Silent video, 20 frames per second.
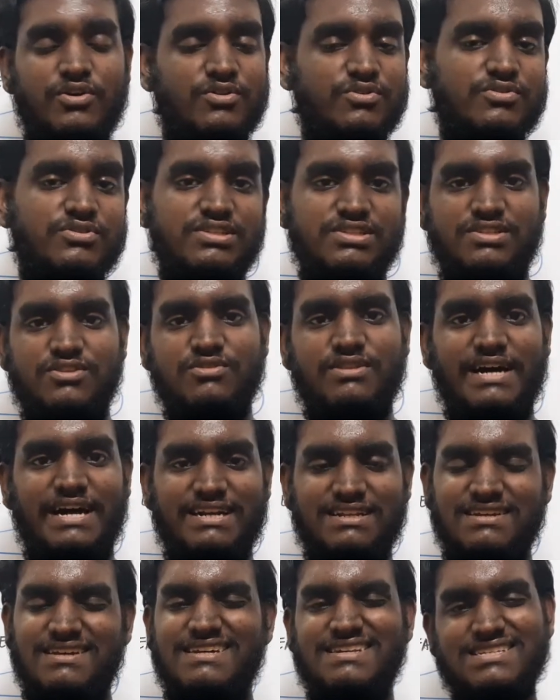do this, do
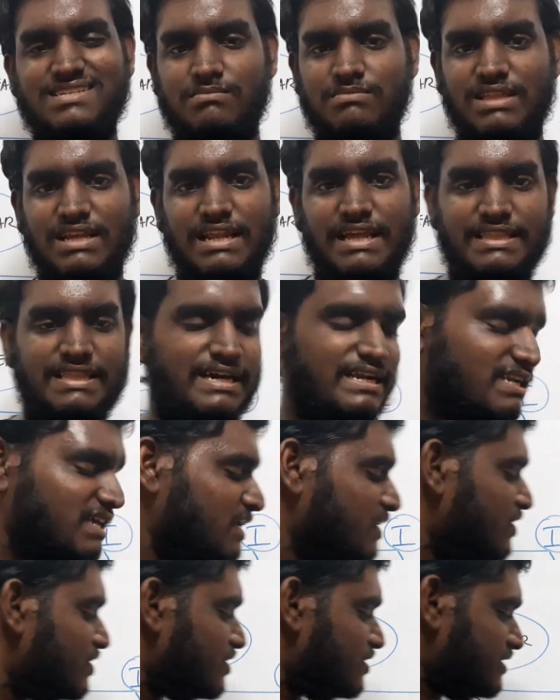that, something like
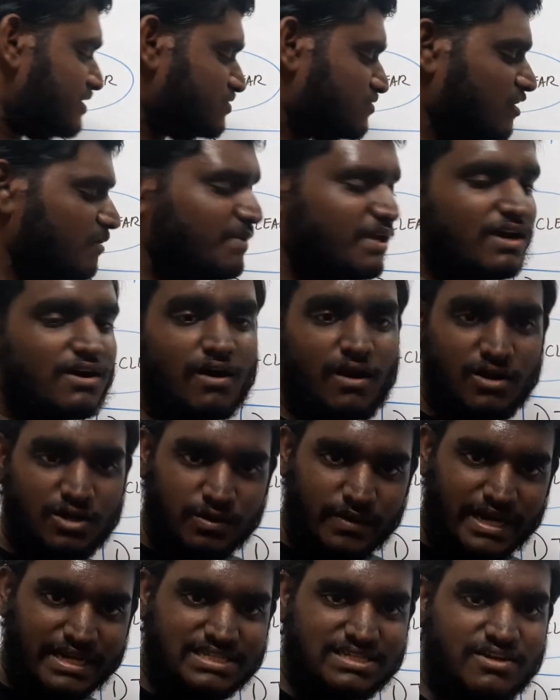that. There's going to be a call
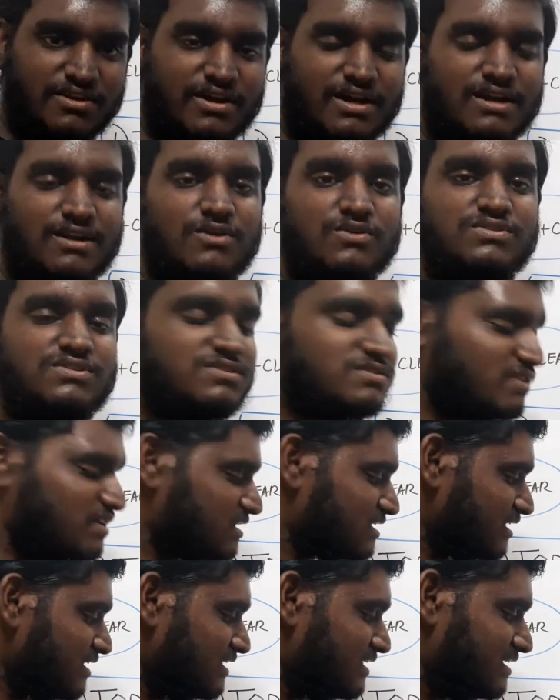to action, a conclusion, so that
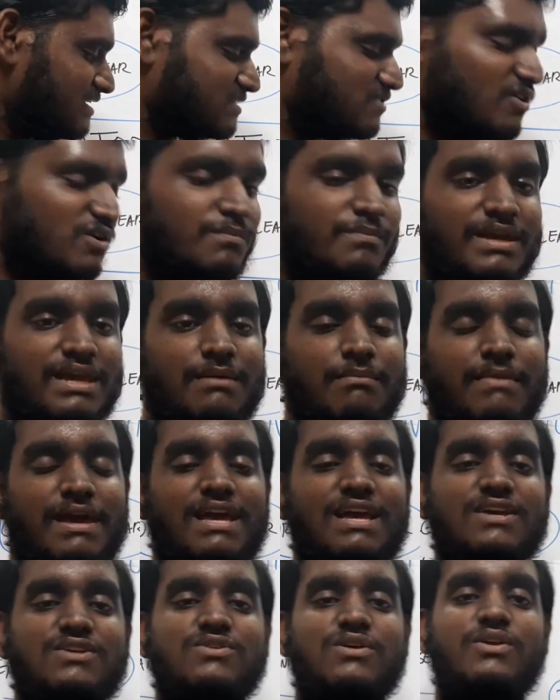it's going to be
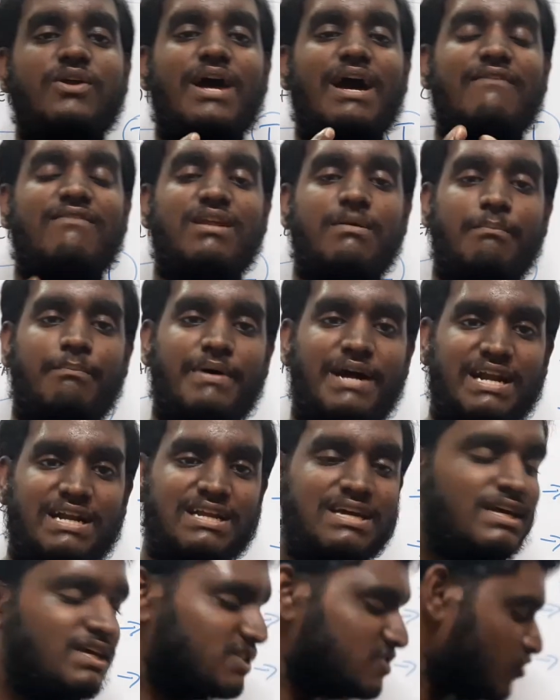making sure you have an
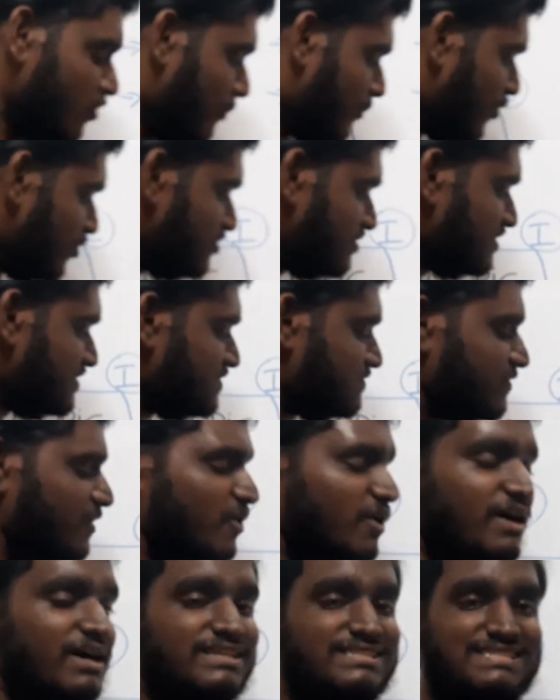impact. So about this, we're
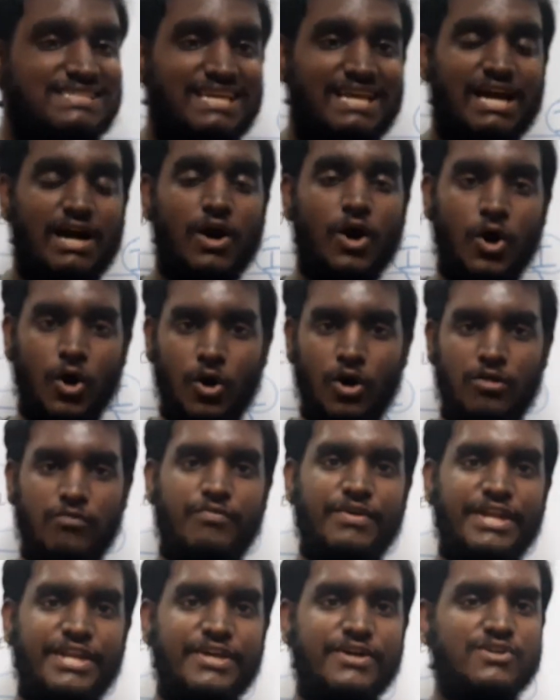going to see a whole
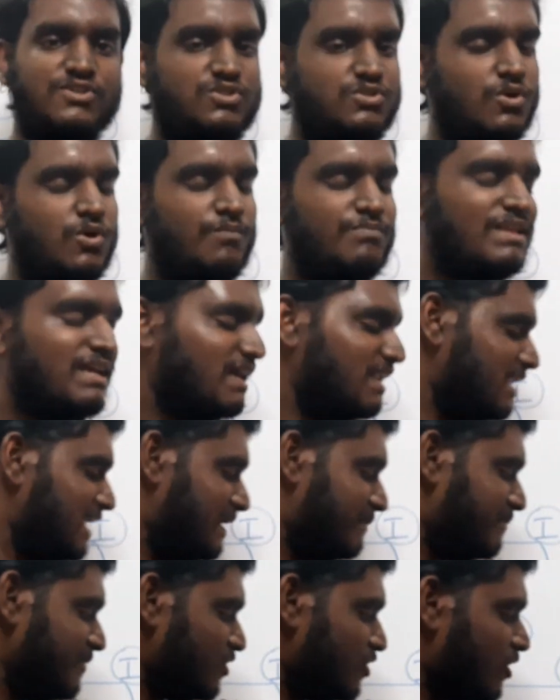video, so
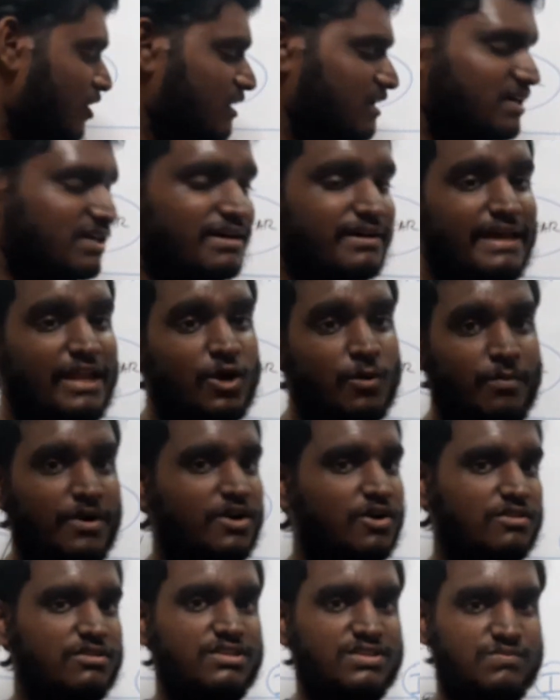let me not elaborate
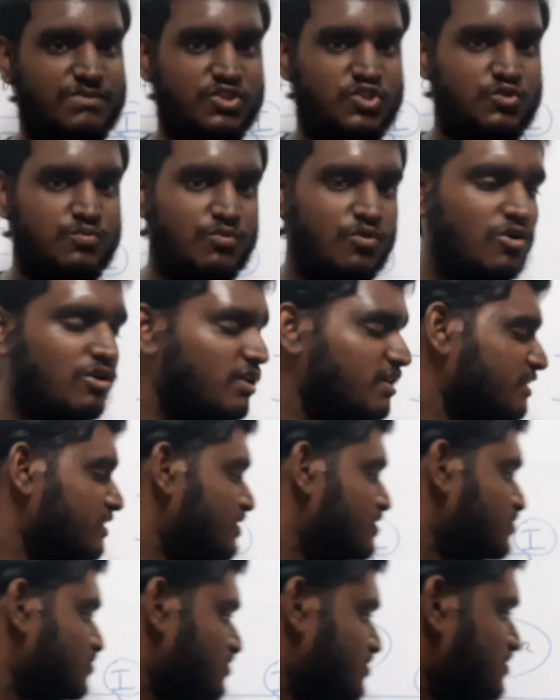on this much more.
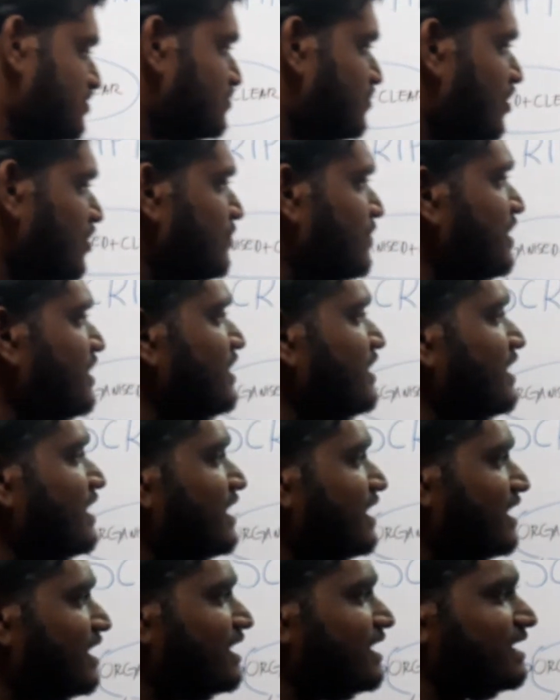So this is going to
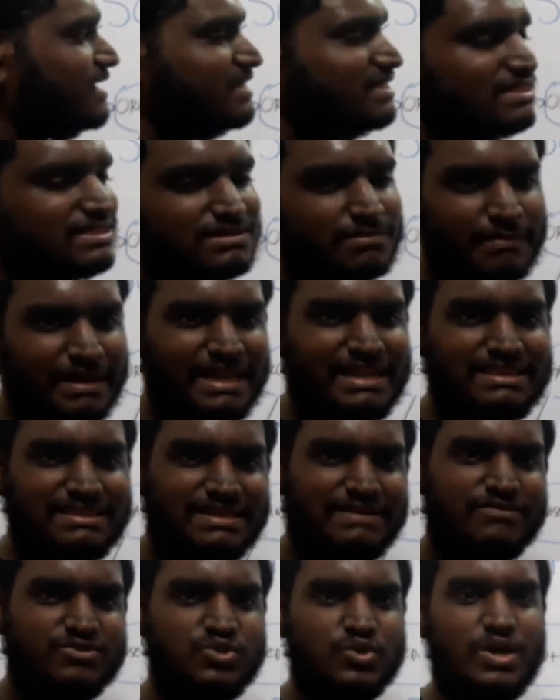be the main
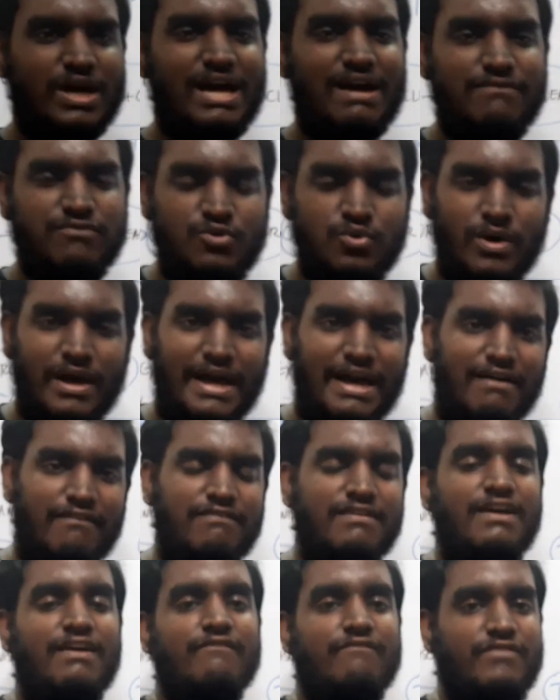thing which you have to
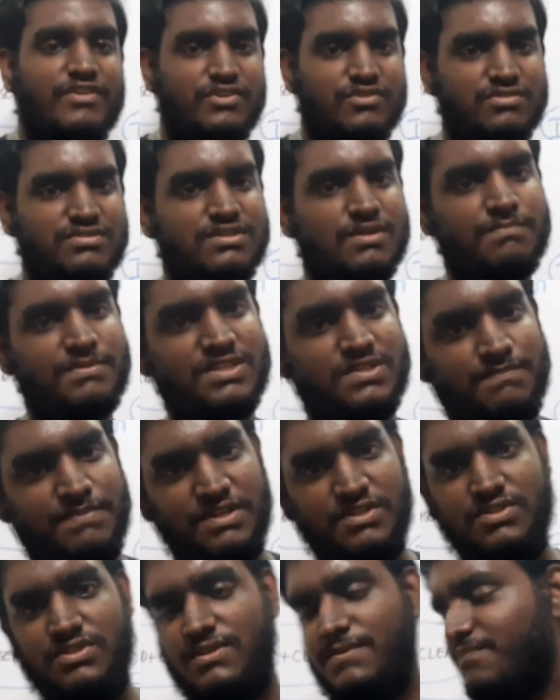have when you script a
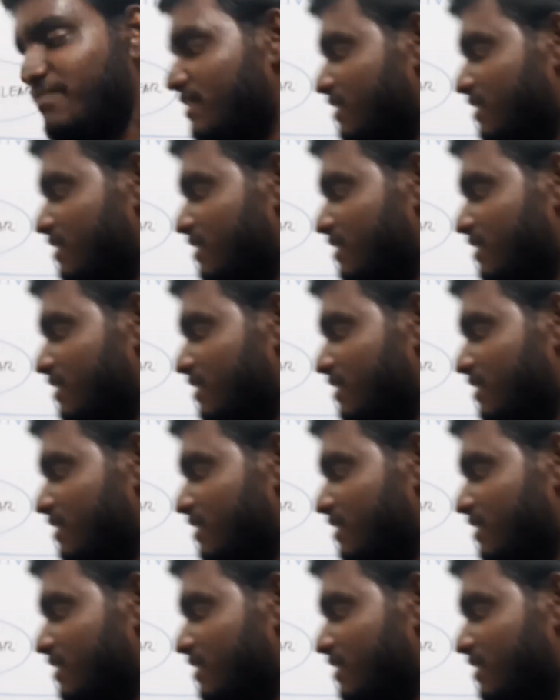speech,